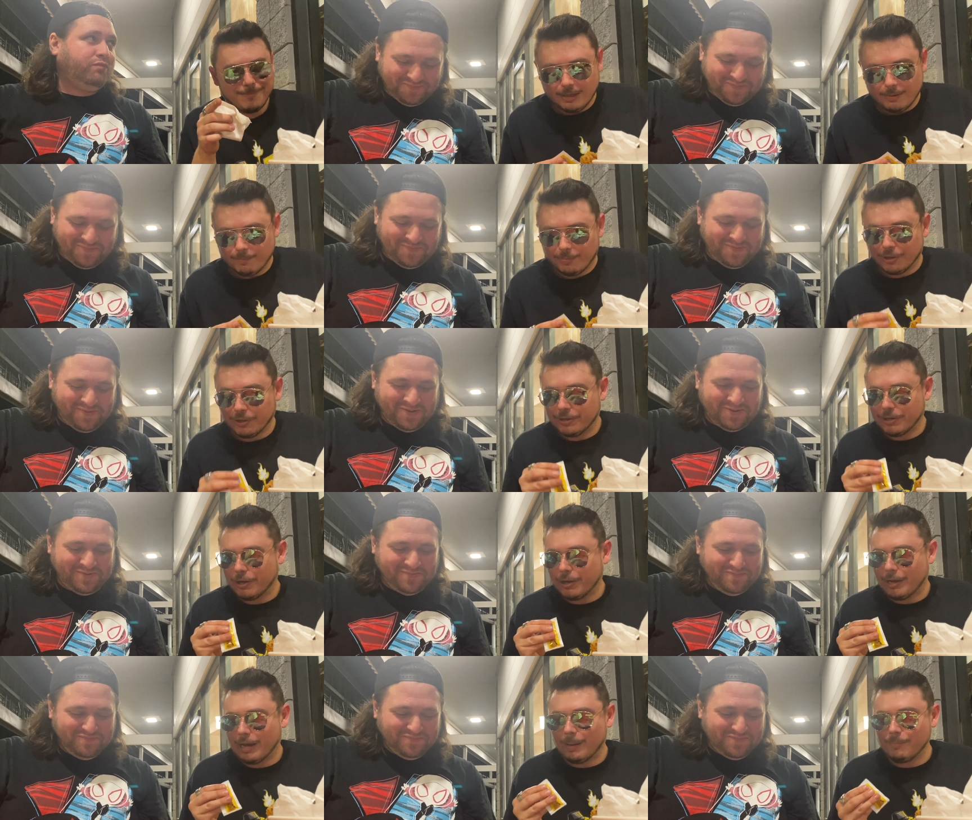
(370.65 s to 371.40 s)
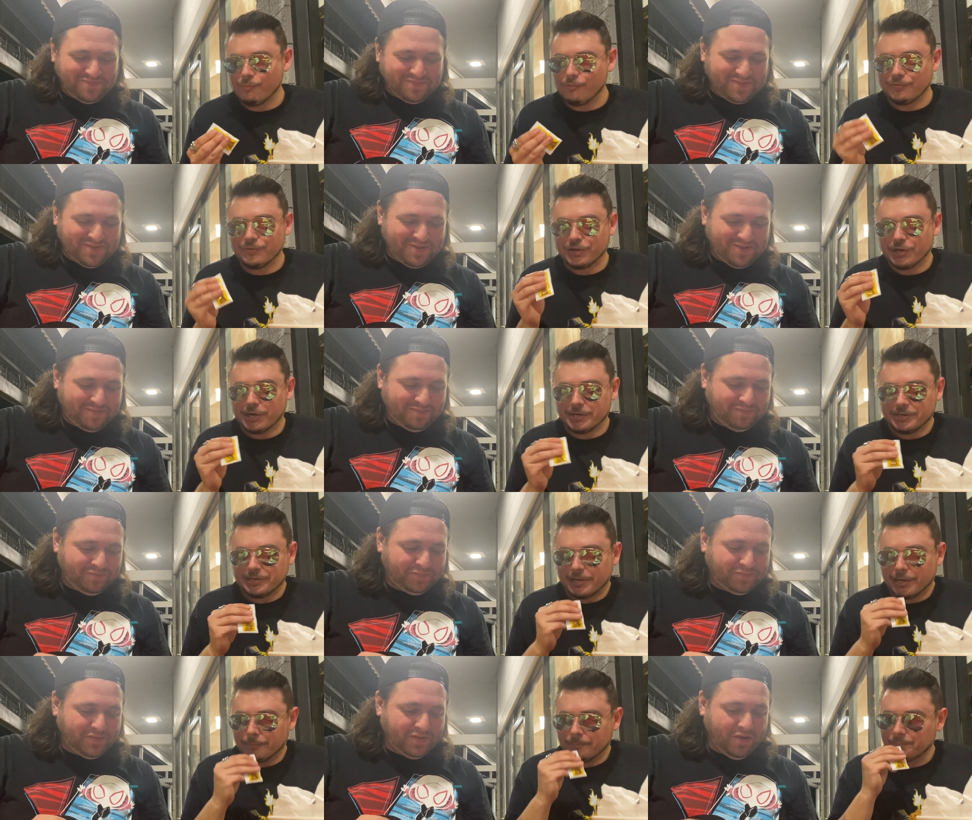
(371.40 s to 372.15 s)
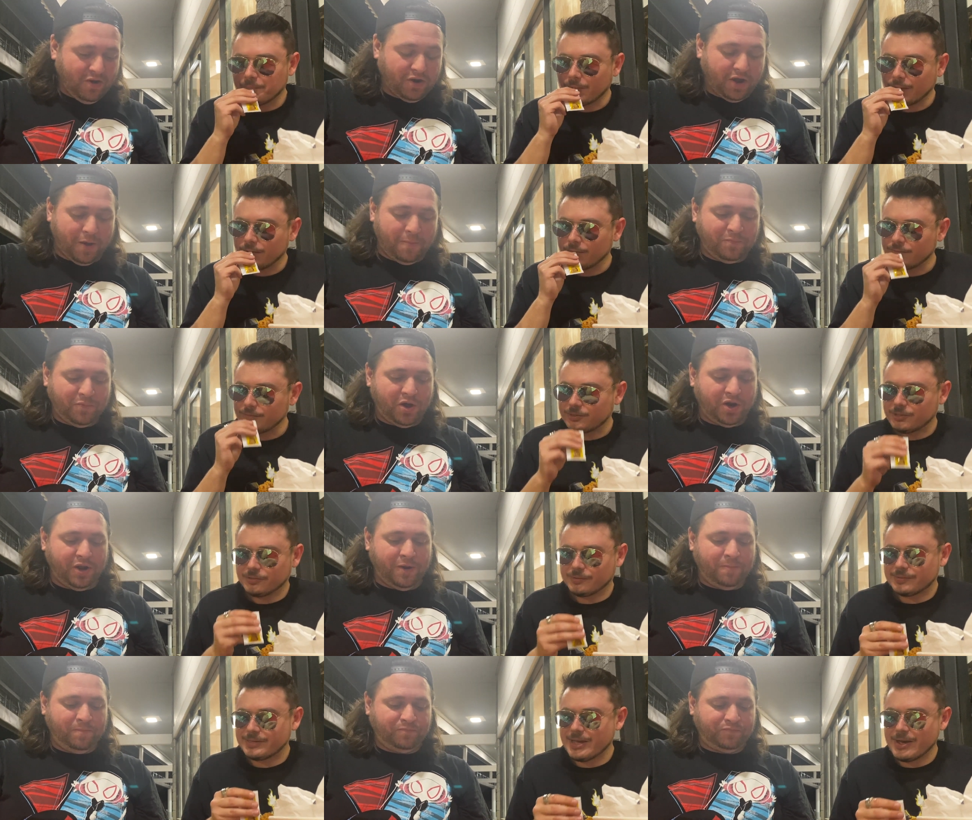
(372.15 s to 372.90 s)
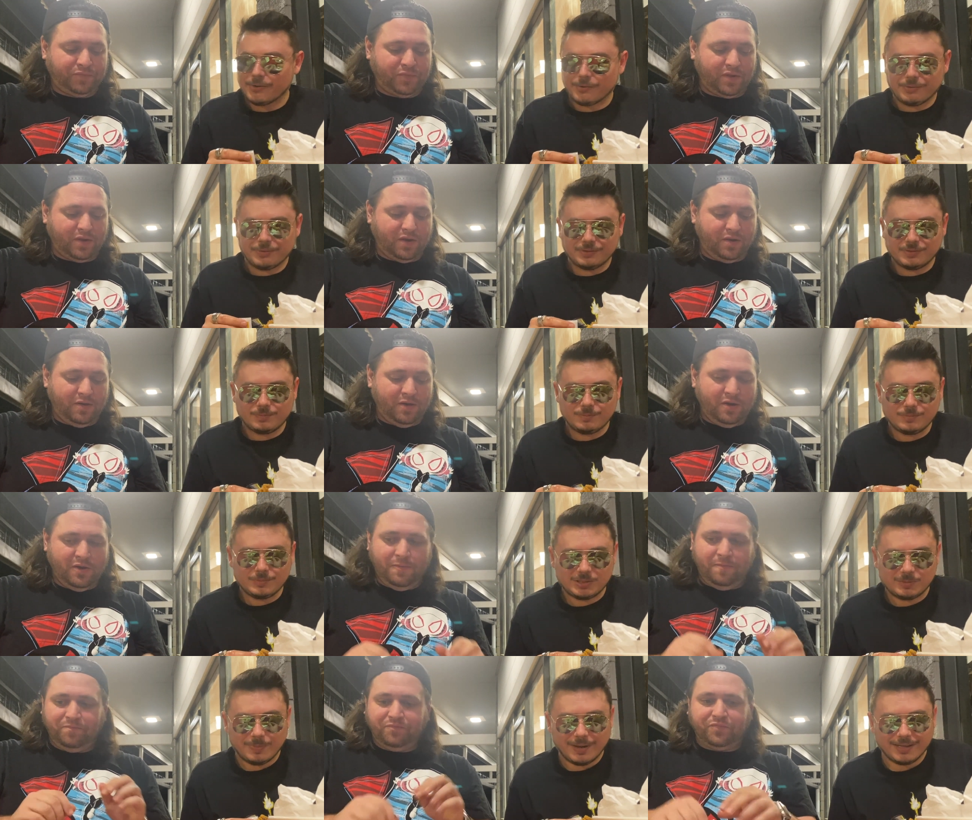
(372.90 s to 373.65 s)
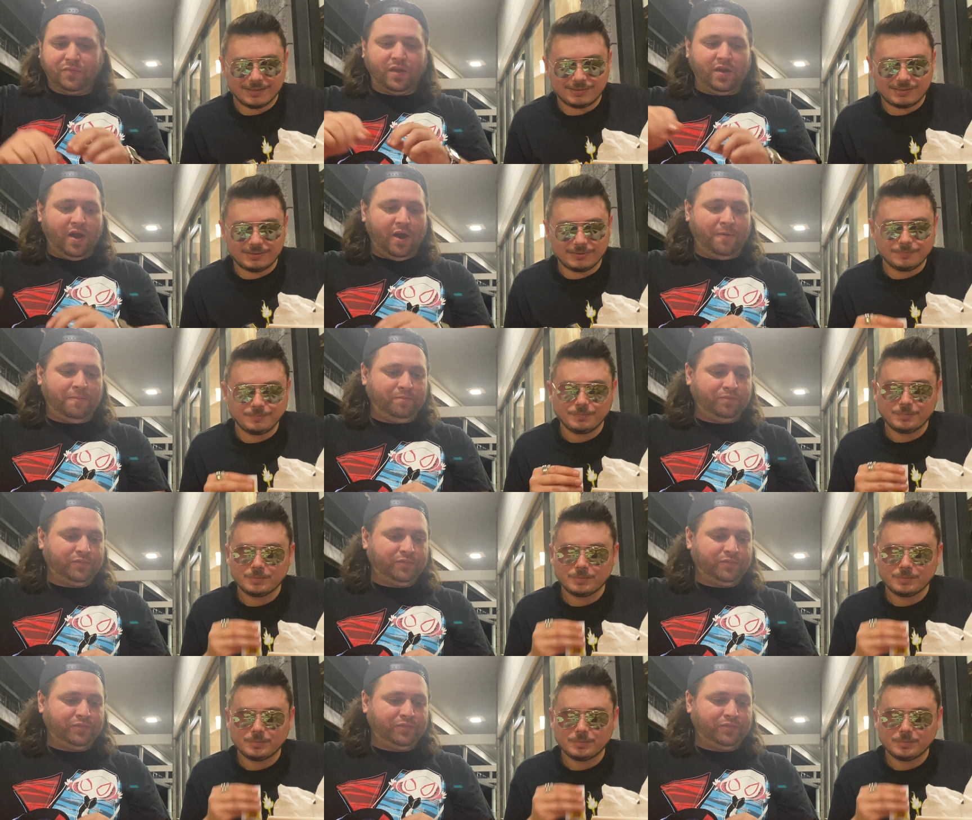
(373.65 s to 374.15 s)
Speaker 1: But uh, I'm moving to honey now. Okay. Honey. Count of the spice. Yeah.